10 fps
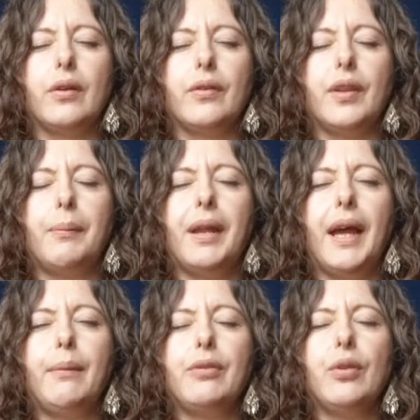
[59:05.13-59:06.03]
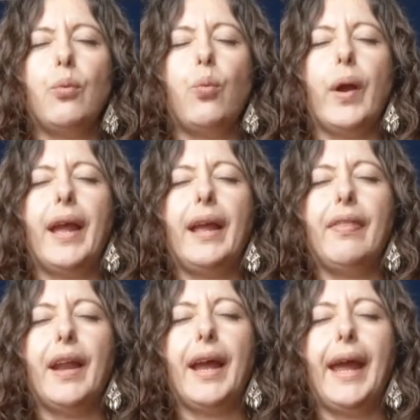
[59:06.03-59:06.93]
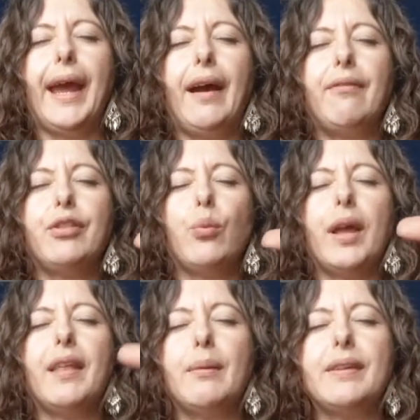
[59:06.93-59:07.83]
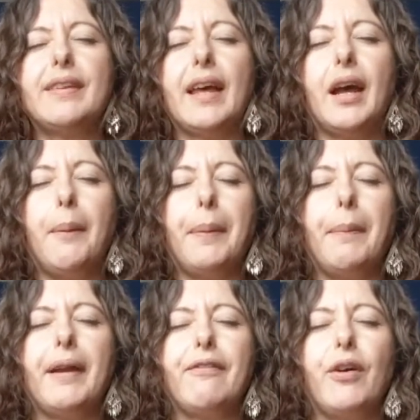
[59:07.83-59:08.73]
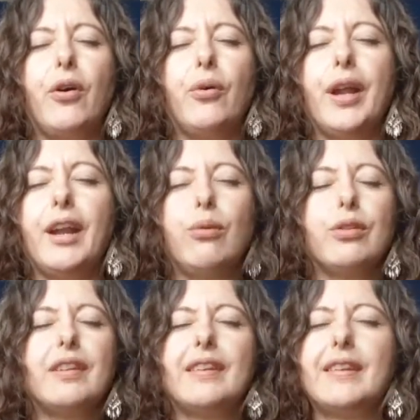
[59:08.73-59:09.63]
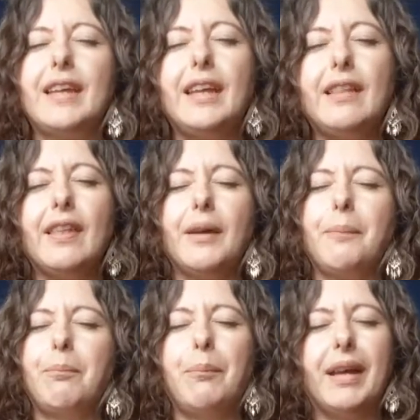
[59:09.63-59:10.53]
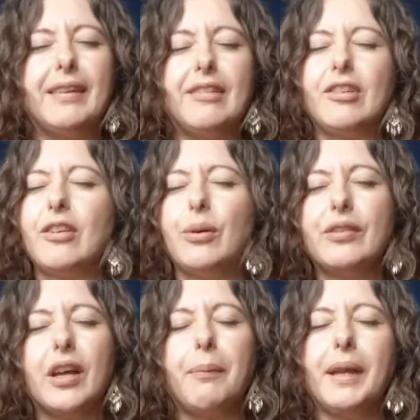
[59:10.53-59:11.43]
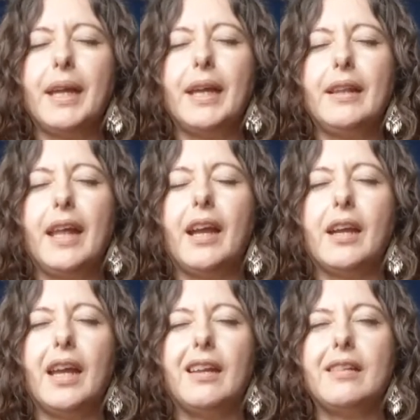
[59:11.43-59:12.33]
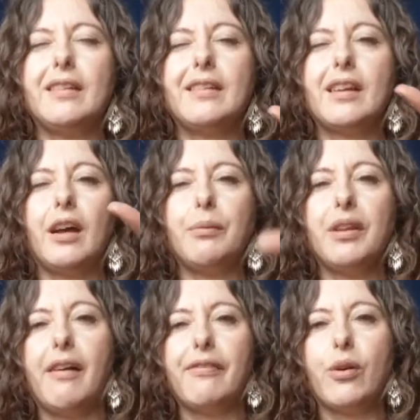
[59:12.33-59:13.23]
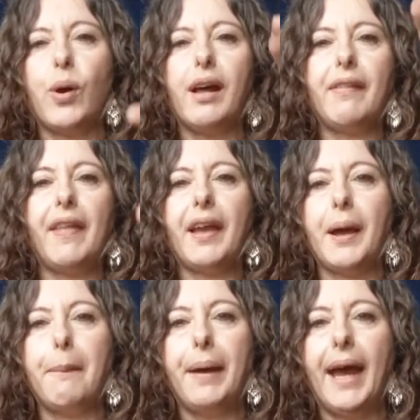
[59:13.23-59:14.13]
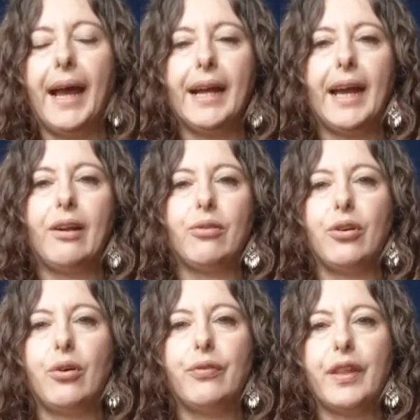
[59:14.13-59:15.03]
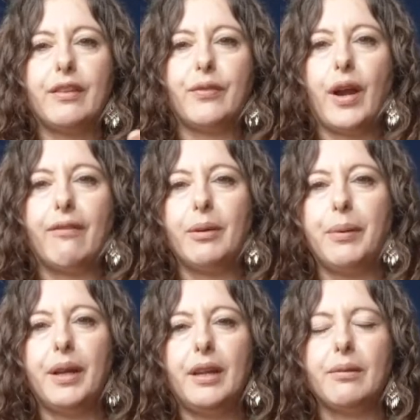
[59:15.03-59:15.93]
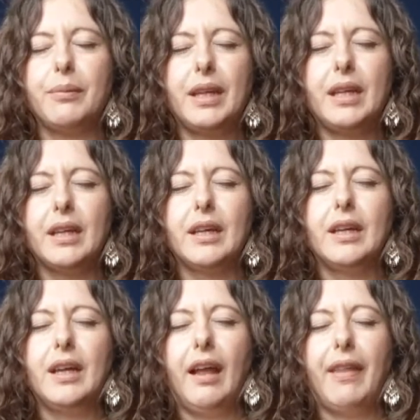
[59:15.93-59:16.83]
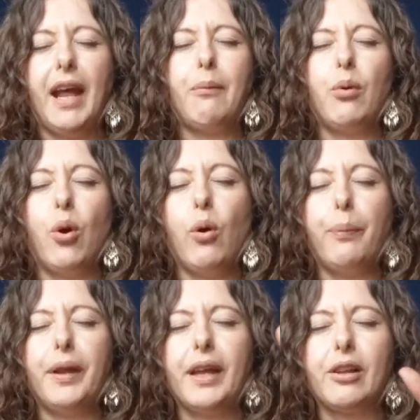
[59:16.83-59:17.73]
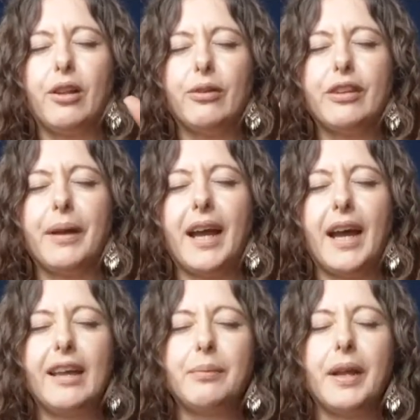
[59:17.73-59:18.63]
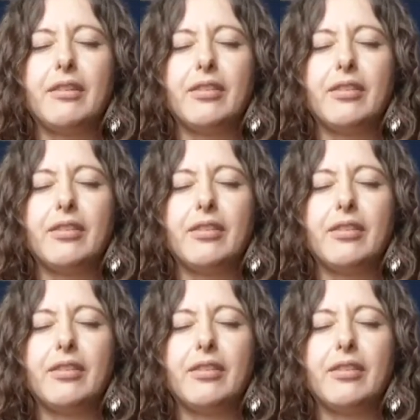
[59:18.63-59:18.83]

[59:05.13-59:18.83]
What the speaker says: Sometimes the way that I'm set up on my phone, I don't see the messages always coming in. It comes off for a while and then they come back. I don't know if that's for everybody or me. And then I'm opening and closing my eyes, but